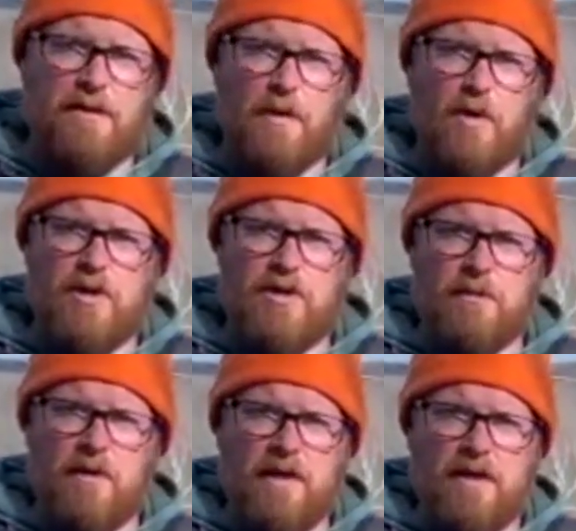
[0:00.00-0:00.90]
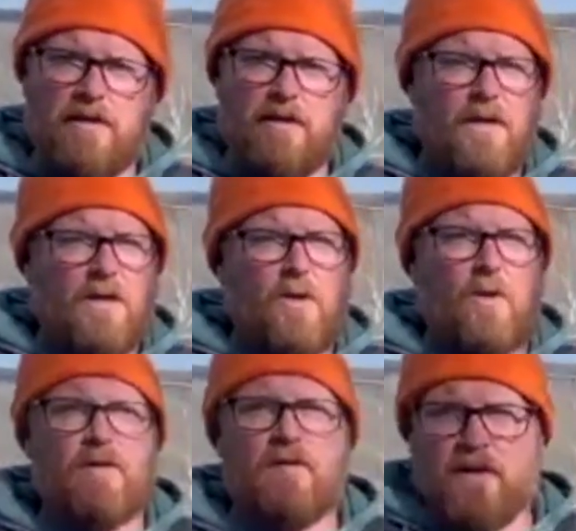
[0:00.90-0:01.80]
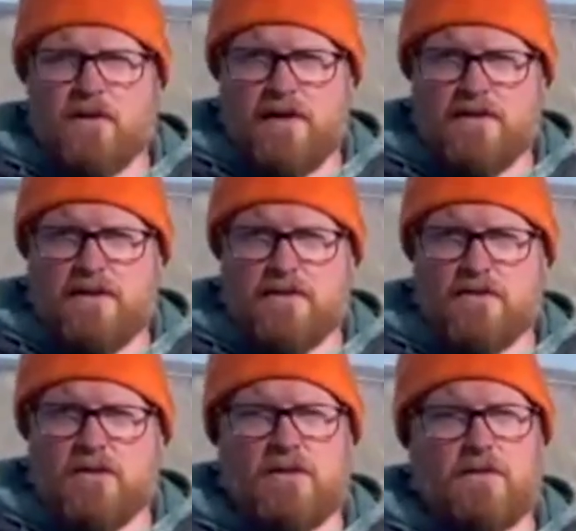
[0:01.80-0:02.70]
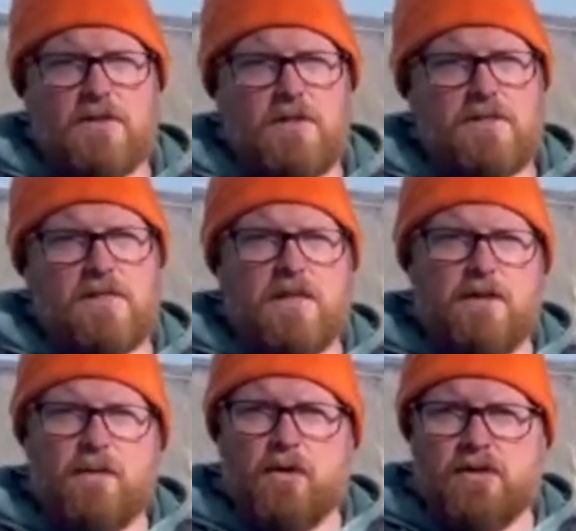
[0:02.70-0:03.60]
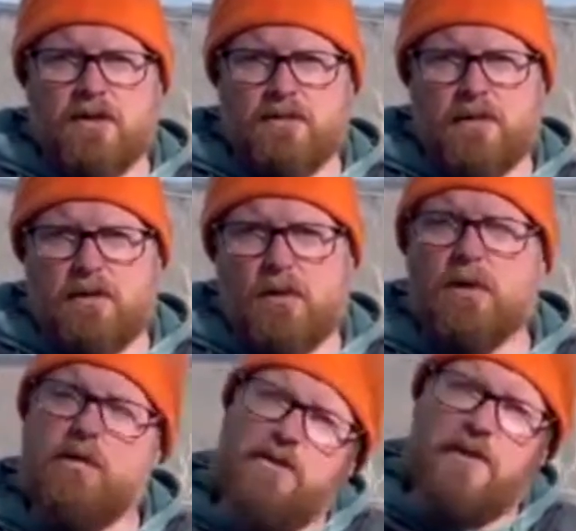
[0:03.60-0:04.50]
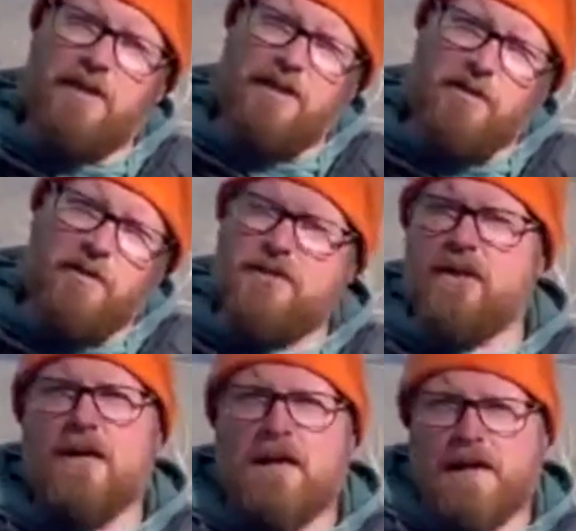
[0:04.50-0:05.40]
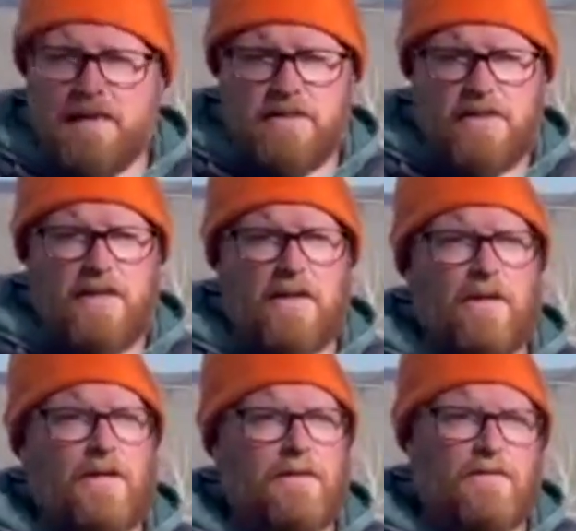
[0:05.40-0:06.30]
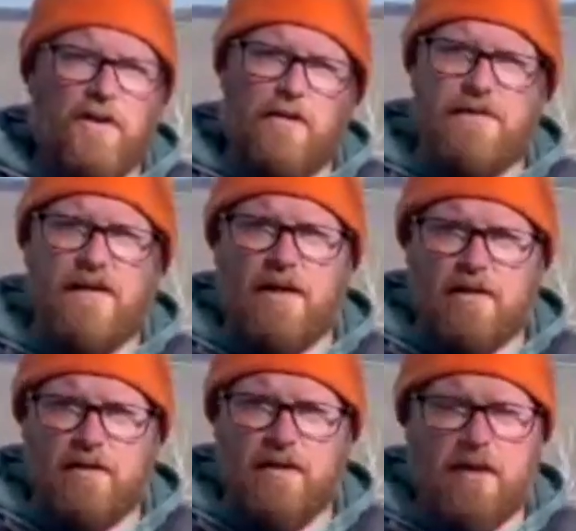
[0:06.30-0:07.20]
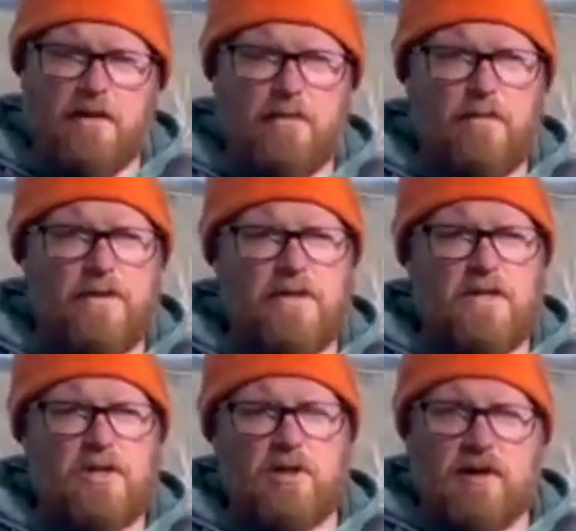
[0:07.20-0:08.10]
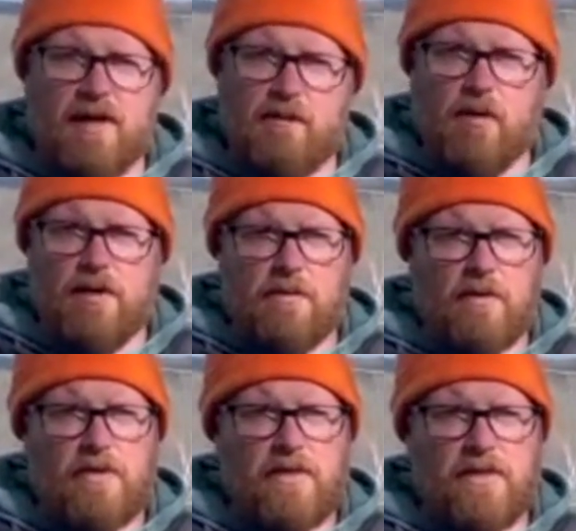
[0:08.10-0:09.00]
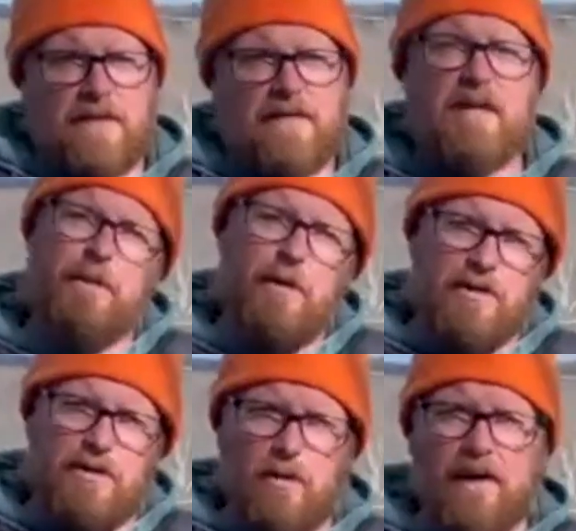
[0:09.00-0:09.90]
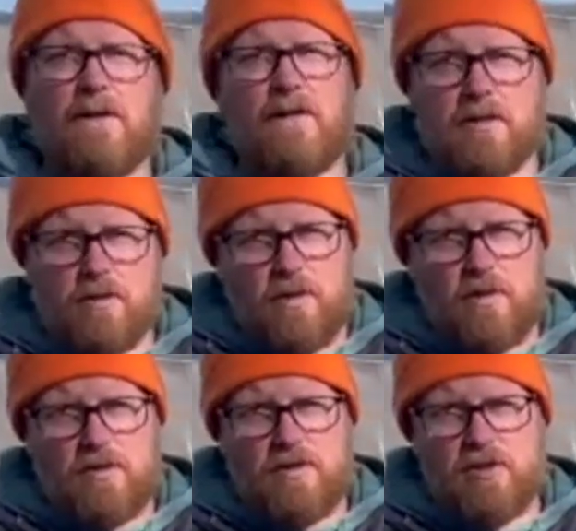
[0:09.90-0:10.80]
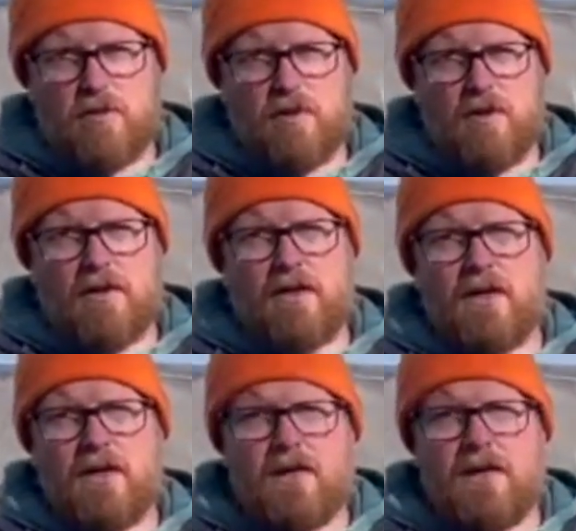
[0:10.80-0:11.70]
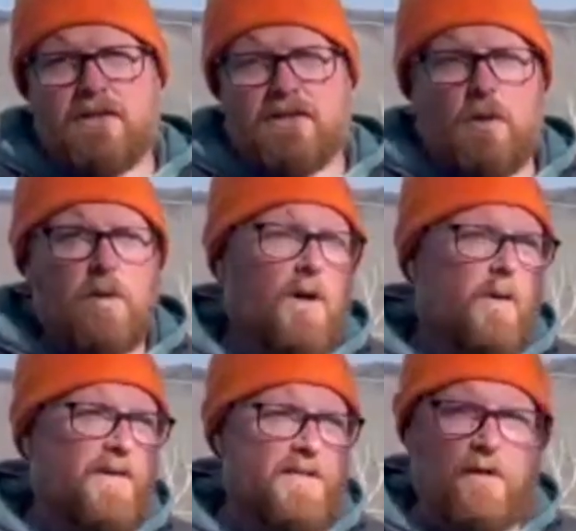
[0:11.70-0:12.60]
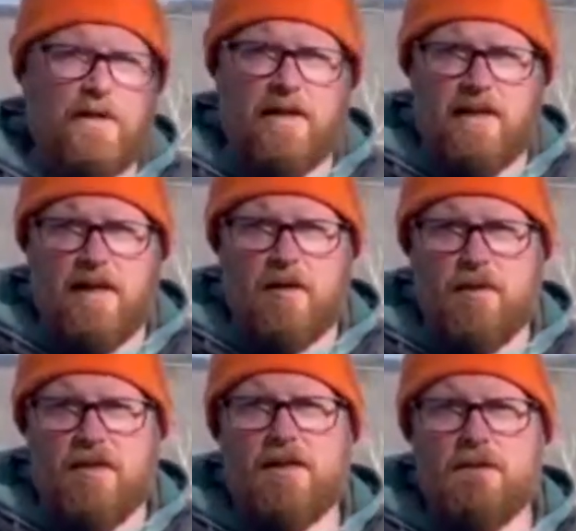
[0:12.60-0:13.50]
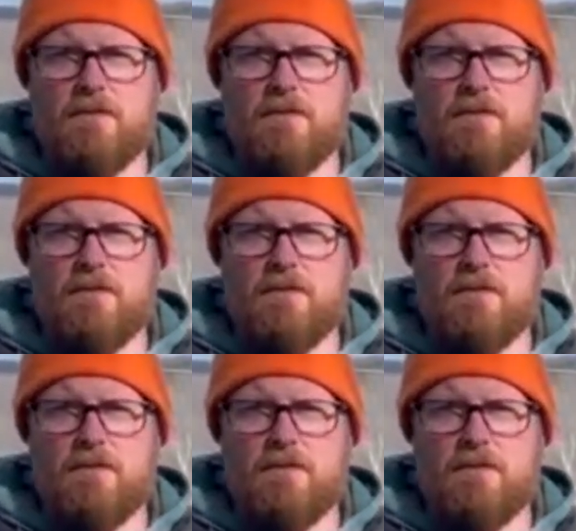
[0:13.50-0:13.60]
purchased some land north of 119th Street, which gets the neighbors and people close to get into us. And as this area develops out with additional land, we're able to connect neighborhoods directly into a large regional park. And so we're always looking at how we can get